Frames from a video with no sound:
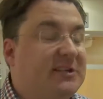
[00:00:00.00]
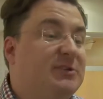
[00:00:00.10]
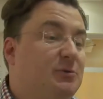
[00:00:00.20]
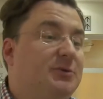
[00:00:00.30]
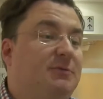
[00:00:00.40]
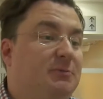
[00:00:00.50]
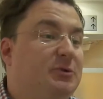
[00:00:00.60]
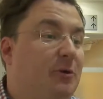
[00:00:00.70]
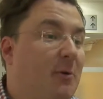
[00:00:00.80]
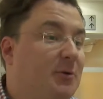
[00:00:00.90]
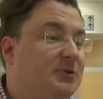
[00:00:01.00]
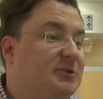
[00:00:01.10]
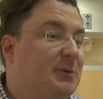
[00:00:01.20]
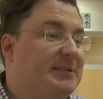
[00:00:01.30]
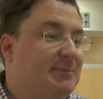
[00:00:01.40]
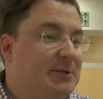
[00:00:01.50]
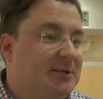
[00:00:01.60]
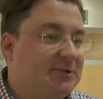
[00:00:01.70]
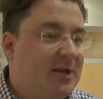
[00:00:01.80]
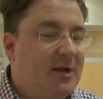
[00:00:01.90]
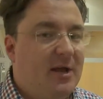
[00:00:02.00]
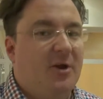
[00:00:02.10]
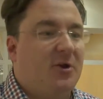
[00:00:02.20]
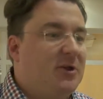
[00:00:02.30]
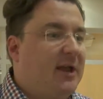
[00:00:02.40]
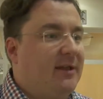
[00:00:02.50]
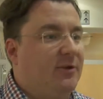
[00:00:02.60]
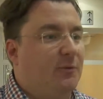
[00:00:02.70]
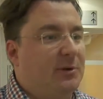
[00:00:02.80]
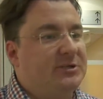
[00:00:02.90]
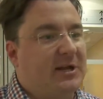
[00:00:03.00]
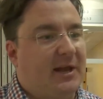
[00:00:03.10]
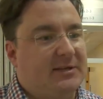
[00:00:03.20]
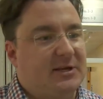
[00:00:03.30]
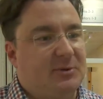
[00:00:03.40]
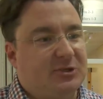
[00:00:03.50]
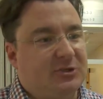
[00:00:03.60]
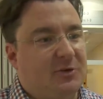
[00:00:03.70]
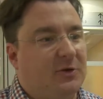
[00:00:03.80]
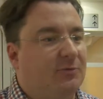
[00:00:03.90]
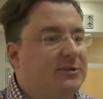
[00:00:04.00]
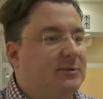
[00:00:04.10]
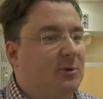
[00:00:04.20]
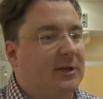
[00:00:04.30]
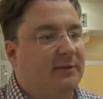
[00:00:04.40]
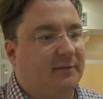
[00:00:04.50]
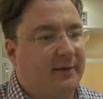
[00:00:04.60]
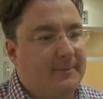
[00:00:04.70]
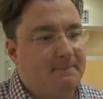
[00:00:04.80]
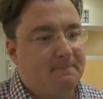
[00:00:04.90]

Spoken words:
title was From 2 hours to 20 minutes, how can you get your basic eye examination down to a reasonable length of time?